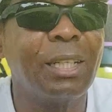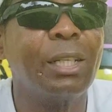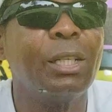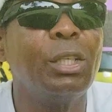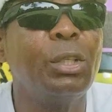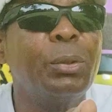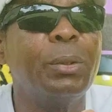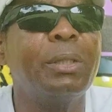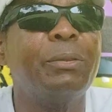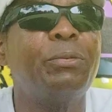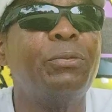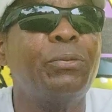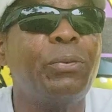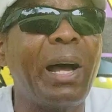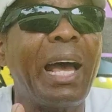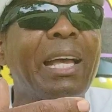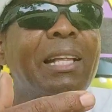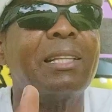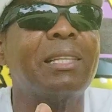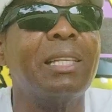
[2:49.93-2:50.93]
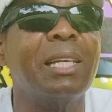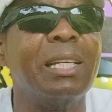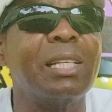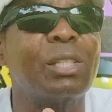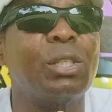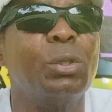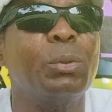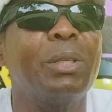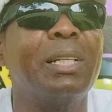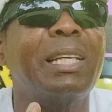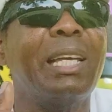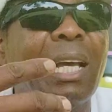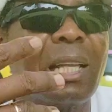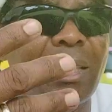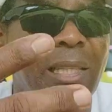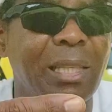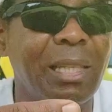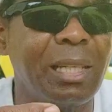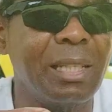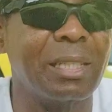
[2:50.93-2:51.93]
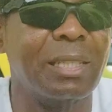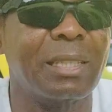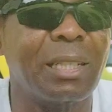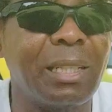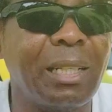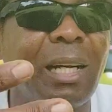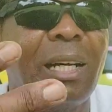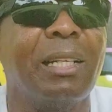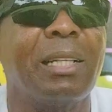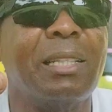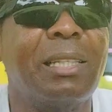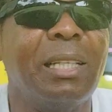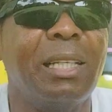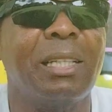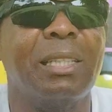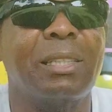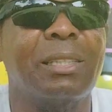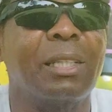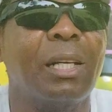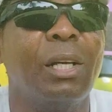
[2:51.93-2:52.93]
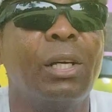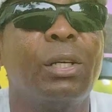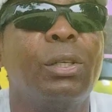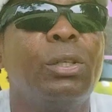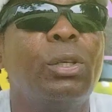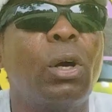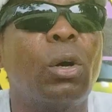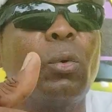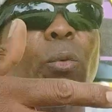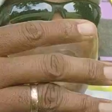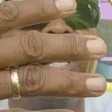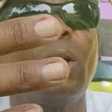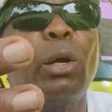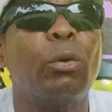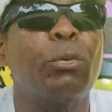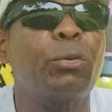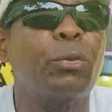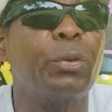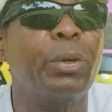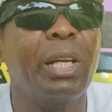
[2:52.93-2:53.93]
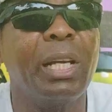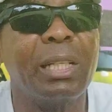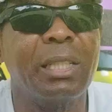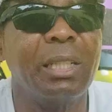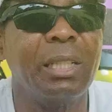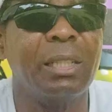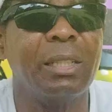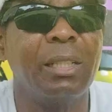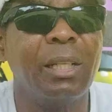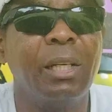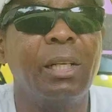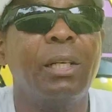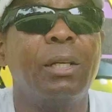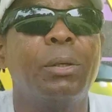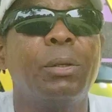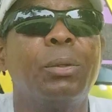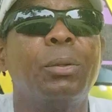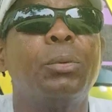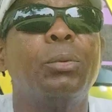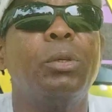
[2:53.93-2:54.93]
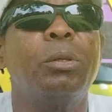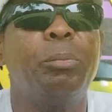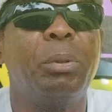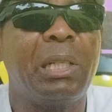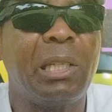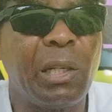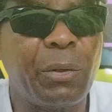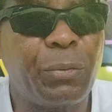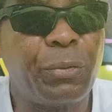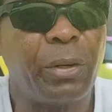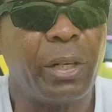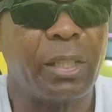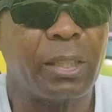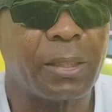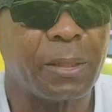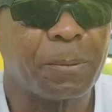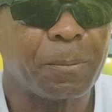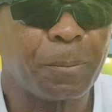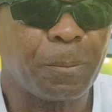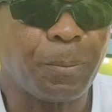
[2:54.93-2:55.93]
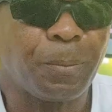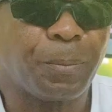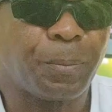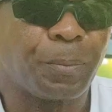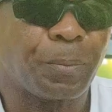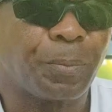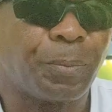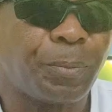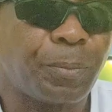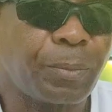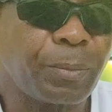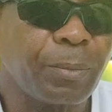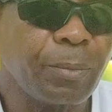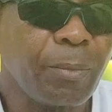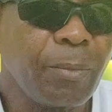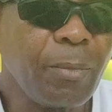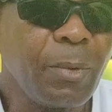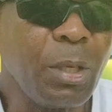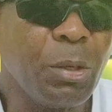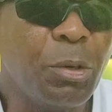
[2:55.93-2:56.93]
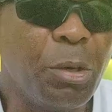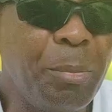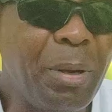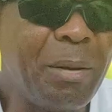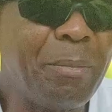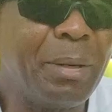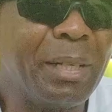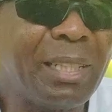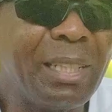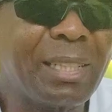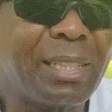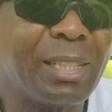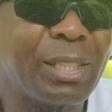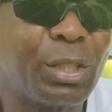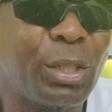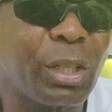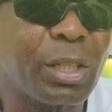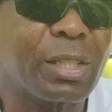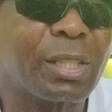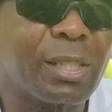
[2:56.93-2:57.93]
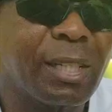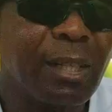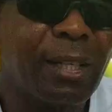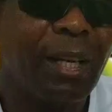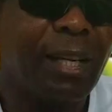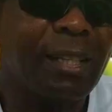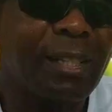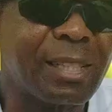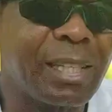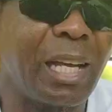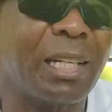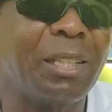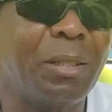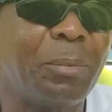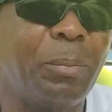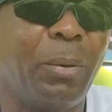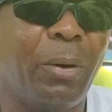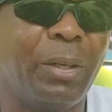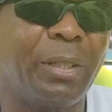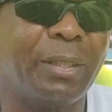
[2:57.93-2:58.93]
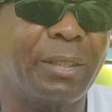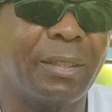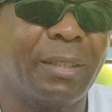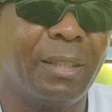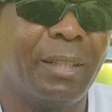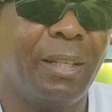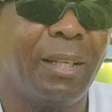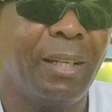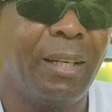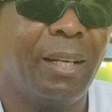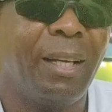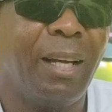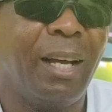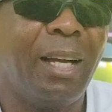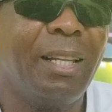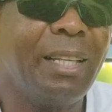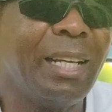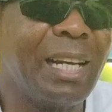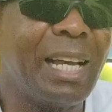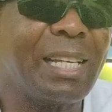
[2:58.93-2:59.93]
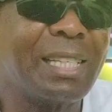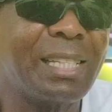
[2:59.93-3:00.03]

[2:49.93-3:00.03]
you will find things, you will get things and other things. Your way of creating would be different. Remember, this is just a starting point. And then I